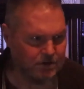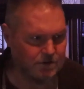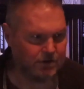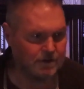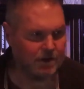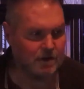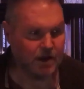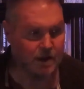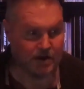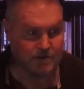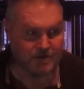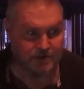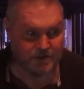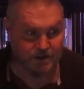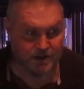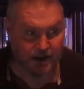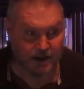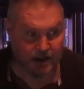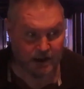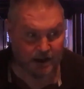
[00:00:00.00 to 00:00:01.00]
guilt
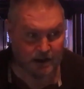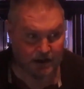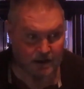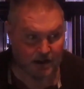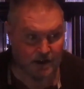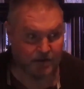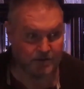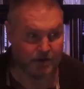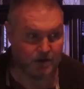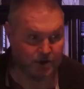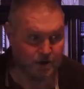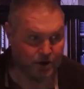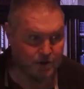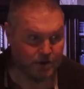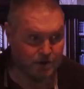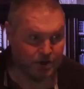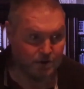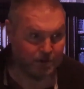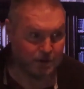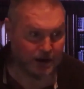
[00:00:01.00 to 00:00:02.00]
of sinning of
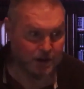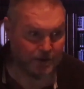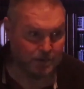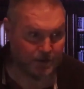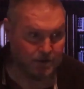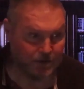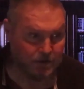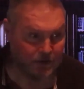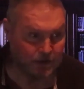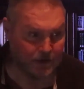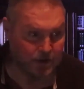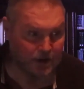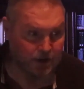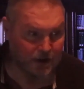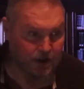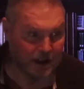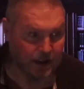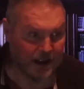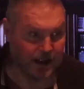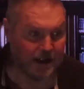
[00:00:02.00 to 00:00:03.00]
the Jewish people
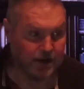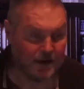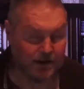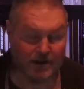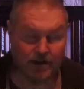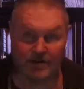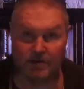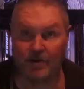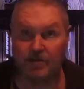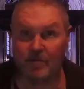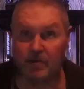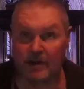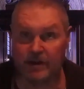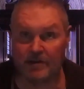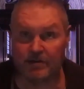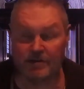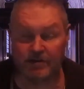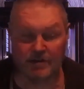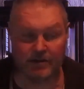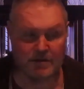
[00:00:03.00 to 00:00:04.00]
Eh,
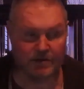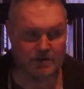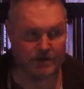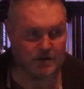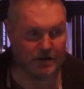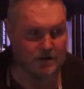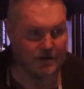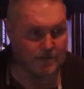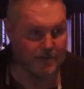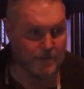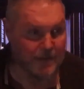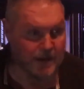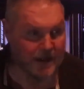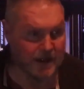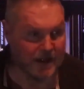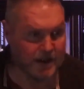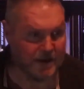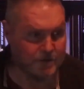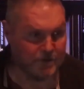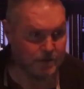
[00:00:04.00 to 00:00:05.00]
the witnesses,
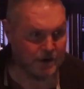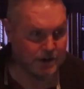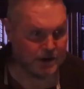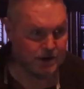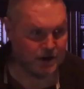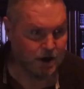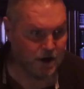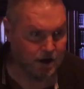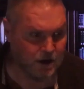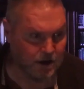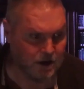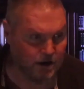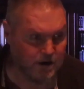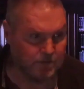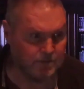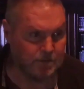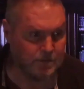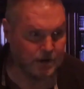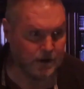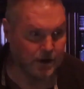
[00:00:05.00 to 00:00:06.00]
in
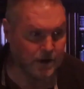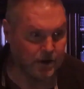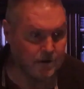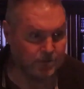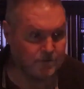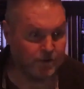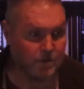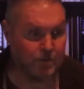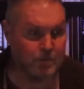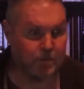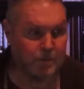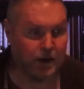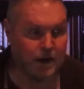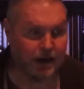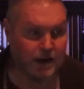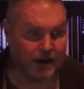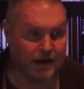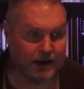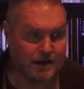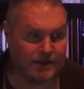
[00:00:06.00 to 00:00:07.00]
return
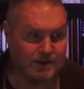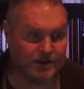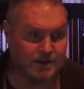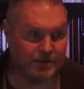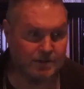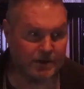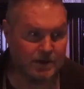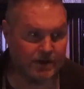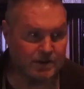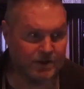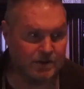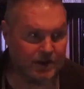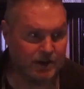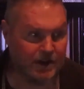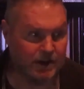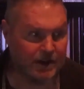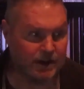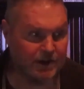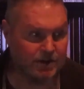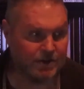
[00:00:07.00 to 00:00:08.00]
for
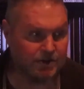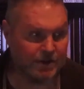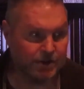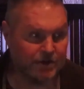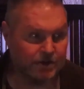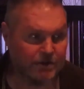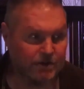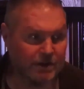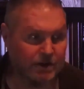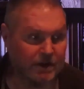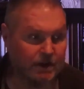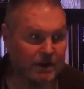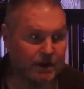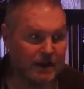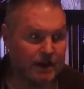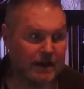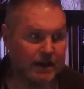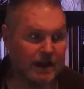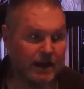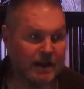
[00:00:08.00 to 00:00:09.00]
possibly seeing his
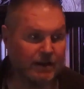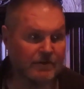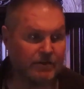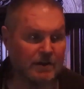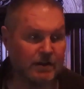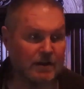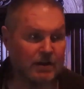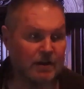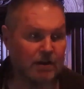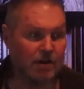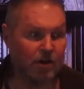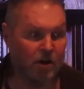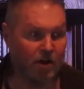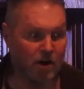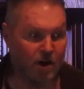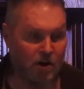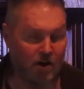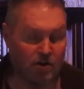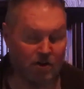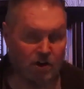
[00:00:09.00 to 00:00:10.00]
children and having
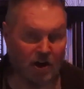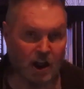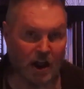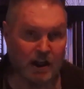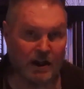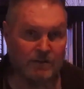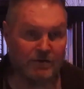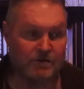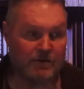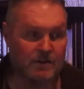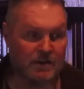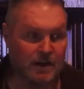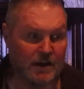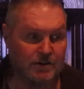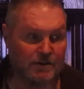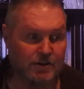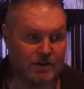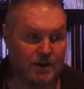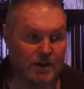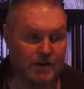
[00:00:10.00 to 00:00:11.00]
long life
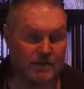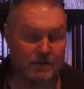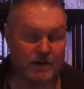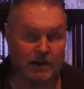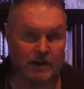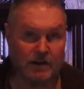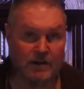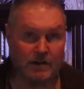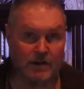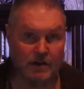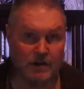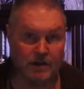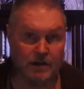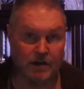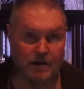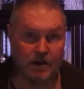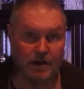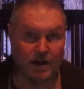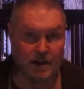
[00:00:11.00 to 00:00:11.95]
as a covenant.